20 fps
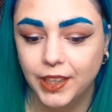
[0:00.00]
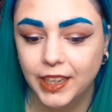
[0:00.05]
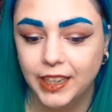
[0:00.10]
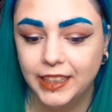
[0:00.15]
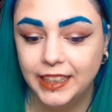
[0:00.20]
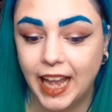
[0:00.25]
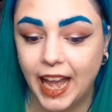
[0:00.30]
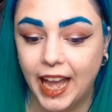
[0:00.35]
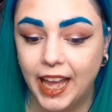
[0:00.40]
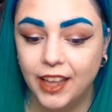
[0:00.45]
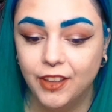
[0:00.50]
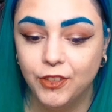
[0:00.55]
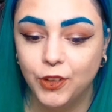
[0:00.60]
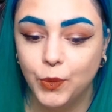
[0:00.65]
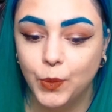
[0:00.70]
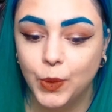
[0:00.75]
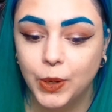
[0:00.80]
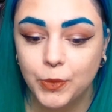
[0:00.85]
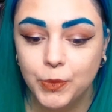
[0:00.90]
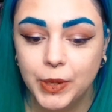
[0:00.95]
yeah, if you
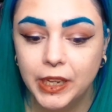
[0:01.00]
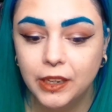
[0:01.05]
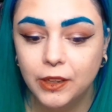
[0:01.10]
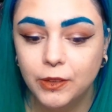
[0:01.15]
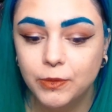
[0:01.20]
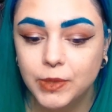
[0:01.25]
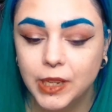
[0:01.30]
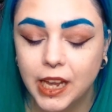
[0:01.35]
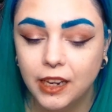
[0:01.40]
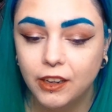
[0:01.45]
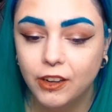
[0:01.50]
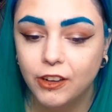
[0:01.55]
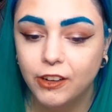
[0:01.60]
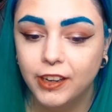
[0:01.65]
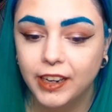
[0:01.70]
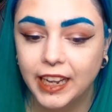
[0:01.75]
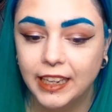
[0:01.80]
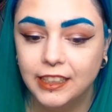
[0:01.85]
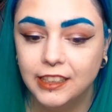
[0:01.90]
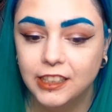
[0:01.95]
want to pick up Sayonara
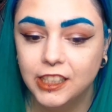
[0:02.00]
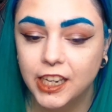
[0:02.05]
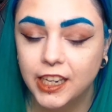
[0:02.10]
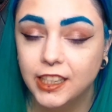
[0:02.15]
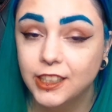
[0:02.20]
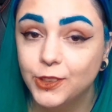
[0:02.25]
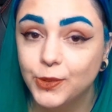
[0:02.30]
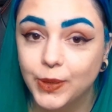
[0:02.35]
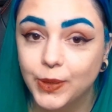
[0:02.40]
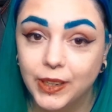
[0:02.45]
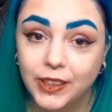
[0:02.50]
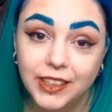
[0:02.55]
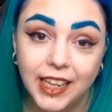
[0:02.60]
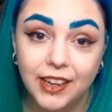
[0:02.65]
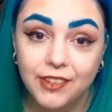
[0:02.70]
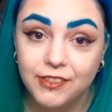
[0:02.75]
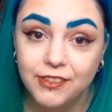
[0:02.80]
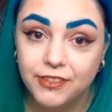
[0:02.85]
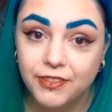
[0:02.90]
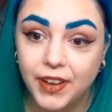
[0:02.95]
Game, Change World,
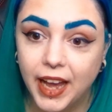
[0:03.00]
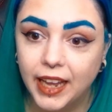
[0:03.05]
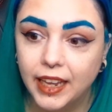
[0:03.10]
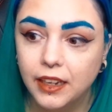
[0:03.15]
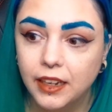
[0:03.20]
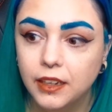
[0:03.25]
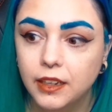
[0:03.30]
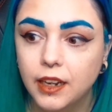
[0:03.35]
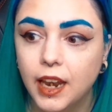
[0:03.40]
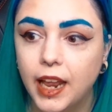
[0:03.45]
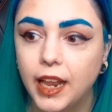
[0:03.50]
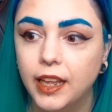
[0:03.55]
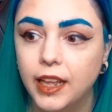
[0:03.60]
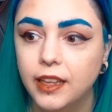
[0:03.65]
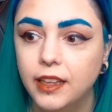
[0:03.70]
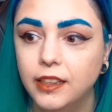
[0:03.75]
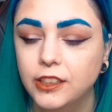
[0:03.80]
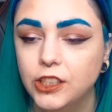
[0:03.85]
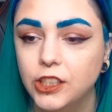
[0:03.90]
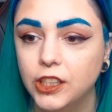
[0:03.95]
then fine,
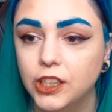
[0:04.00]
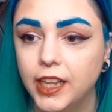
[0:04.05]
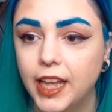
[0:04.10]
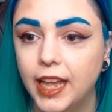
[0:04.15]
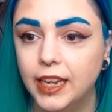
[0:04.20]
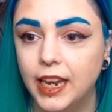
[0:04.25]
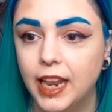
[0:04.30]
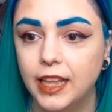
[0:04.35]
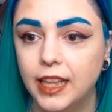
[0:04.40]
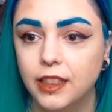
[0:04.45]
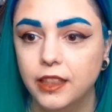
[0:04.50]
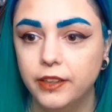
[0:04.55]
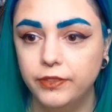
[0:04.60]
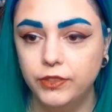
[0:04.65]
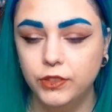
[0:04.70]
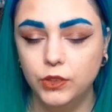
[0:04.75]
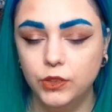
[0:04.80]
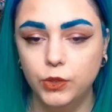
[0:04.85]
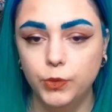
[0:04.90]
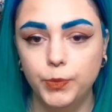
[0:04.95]
like to get like the
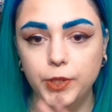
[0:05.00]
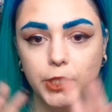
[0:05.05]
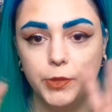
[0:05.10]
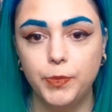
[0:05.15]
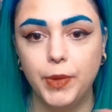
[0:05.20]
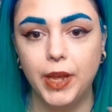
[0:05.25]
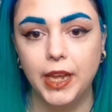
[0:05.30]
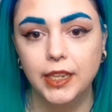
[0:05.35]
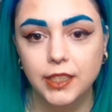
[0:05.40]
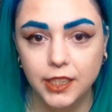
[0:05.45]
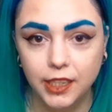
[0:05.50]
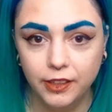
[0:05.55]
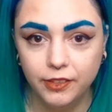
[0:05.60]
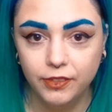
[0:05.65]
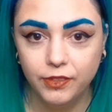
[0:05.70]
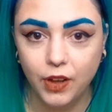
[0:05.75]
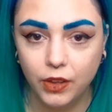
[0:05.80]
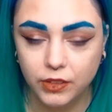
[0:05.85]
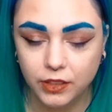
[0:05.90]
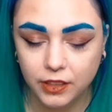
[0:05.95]
full perspective
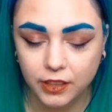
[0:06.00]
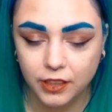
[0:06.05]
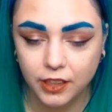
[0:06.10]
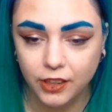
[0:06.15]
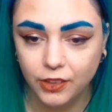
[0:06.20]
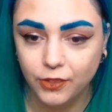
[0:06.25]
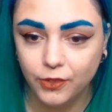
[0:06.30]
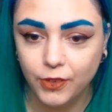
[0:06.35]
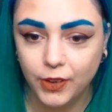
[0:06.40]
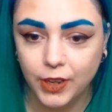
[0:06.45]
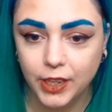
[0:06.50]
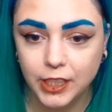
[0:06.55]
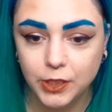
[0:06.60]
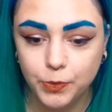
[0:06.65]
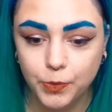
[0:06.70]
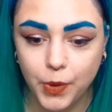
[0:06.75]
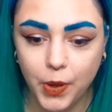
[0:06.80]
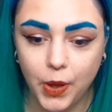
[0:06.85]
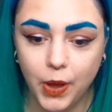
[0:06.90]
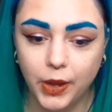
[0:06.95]
on the universe.
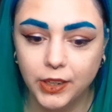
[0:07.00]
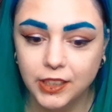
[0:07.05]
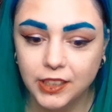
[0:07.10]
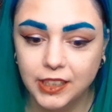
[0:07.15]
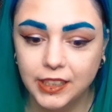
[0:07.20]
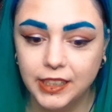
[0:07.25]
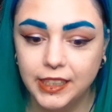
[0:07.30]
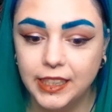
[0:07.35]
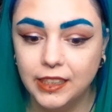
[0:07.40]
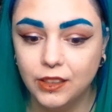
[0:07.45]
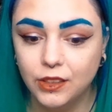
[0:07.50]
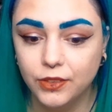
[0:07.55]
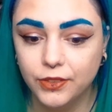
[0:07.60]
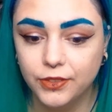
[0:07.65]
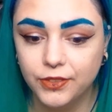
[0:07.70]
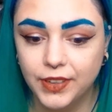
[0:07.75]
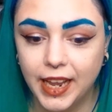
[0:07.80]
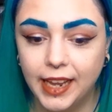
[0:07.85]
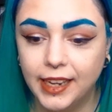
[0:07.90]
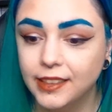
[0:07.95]
But honestly, Love
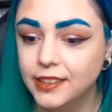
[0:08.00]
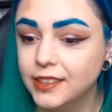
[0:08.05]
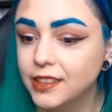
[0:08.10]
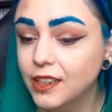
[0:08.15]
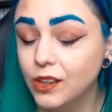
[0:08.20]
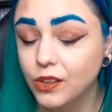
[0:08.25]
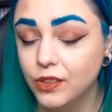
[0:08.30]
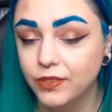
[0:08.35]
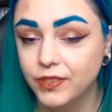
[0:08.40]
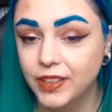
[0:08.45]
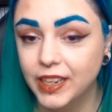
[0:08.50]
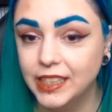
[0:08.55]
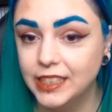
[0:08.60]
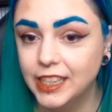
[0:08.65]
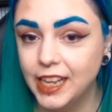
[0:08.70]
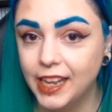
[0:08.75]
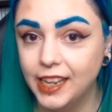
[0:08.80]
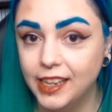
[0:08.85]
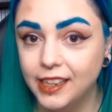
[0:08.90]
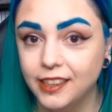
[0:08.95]
Nest
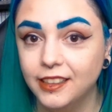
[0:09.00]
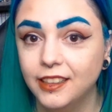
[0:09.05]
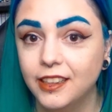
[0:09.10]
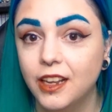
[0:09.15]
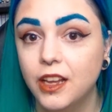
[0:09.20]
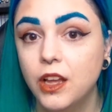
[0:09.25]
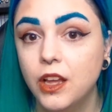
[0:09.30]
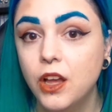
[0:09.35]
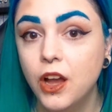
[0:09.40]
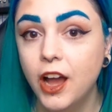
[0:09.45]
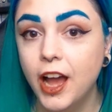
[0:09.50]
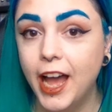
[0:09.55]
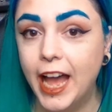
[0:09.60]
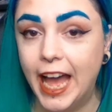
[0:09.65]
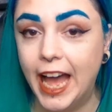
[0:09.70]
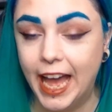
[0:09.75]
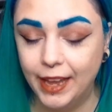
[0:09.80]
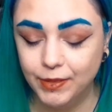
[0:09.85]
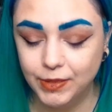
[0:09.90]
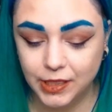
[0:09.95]
Second,
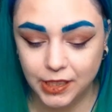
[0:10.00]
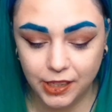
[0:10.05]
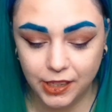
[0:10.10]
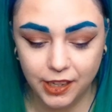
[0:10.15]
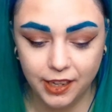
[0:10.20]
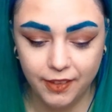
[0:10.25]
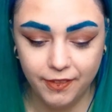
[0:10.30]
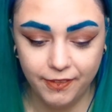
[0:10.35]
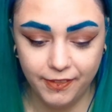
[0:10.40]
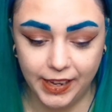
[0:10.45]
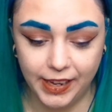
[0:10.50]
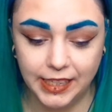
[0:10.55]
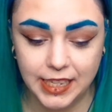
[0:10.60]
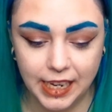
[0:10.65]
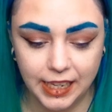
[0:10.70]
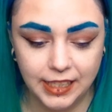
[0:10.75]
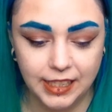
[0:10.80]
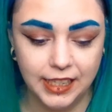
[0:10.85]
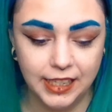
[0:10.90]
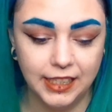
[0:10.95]
absolutely
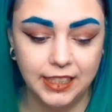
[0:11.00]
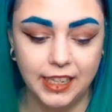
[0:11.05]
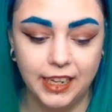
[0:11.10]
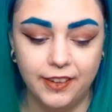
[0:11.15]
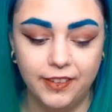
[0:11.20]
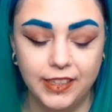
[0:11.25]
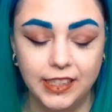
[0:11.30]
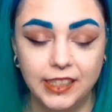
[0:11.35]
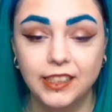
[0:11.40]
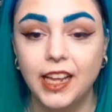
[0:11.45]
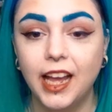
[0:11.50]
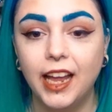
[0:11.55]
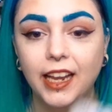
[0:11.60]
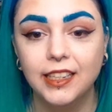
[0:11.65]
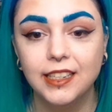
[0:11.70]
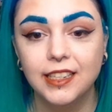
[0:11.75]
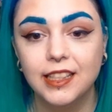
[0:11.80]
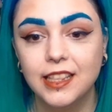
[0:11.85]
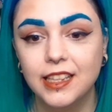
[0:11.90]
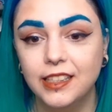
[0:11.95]
fantastic series,
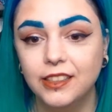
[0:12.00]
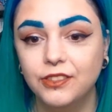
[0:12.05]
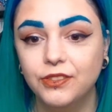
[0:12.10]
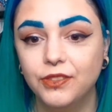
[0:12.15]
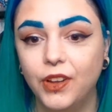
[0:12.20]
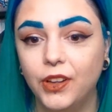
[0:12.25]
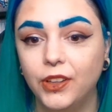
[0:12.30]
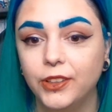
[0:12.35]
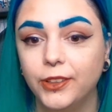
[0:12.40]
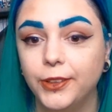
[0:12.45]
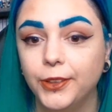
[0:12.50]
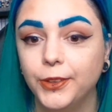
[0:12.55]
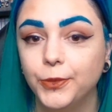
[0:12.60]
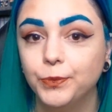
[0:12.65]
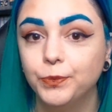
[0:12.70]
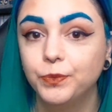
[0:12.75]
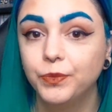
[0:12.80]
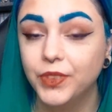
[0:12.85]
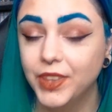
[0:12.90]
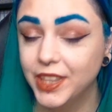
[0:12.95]
and this
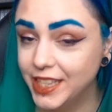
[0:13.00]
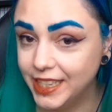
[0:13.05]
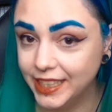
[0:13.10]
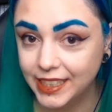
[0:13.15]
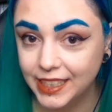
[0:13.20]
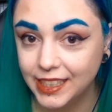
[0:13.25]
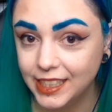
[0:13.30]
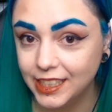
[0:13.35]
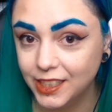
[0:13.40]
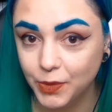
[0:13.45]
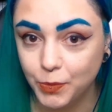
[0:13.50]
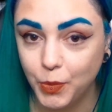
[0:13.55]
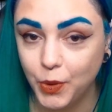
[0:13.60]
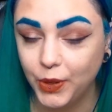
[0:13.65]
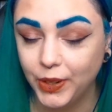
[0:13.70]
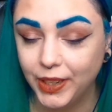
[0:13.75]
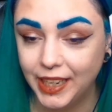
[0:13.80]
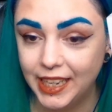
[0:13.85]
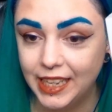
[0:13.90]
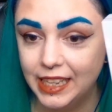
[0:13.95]
volume didn't
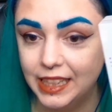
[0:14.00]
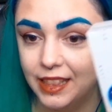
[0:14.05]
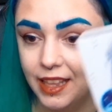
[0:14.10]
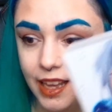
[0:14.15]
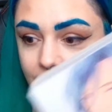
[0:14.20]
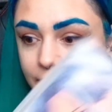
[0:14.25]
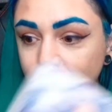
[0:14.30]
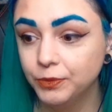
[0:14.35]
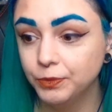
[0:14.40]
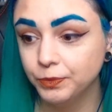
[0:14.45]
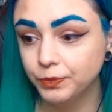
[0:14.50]
disappoint either.